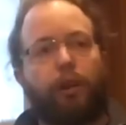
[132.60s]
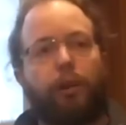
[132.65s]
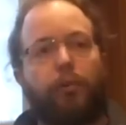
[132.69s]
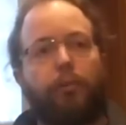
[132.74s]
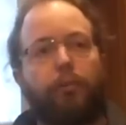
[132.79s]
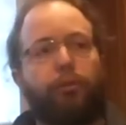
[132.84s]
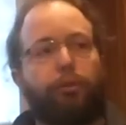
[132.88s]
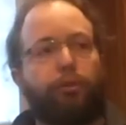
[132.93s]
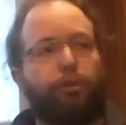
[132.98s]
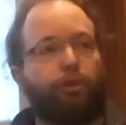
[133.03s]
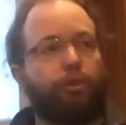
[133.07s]

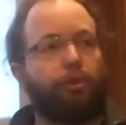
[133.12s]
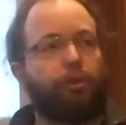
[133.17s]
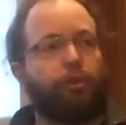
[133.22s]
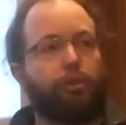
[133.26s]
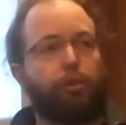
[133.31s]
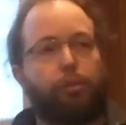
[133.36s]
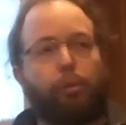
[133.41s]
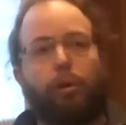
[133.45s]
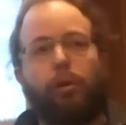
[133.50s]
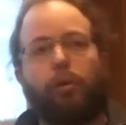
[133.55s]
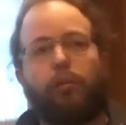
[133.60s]
farms,
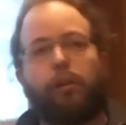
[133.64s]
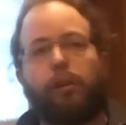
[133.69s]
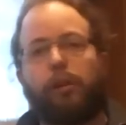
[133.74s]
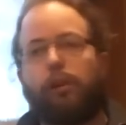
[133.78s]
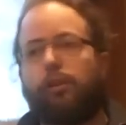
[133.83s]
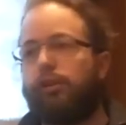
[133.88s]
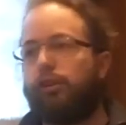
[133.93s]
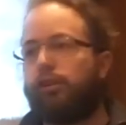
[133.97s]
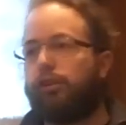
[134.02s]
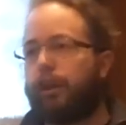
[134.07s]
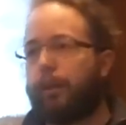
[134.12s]
small
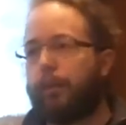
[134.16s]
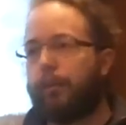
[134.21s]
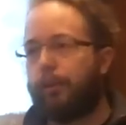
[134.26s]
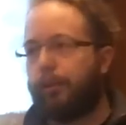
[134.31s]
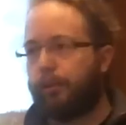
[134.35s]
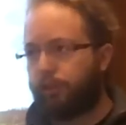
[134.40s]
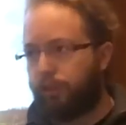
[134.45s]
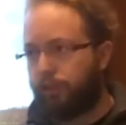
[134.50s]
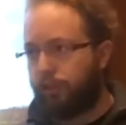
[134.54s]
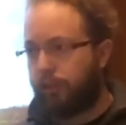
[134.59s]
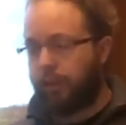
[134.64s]
villages,
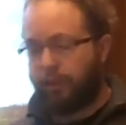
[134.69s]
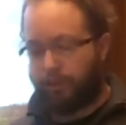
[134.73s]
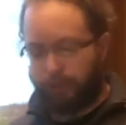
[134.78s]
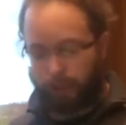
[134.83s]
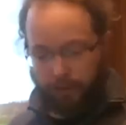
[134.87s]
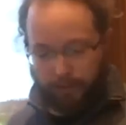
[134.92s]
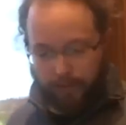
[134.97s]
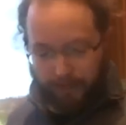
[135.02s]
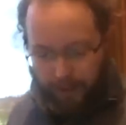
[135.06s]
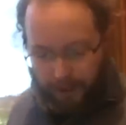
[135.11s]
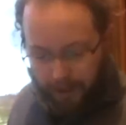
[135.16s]
hamlets, etc.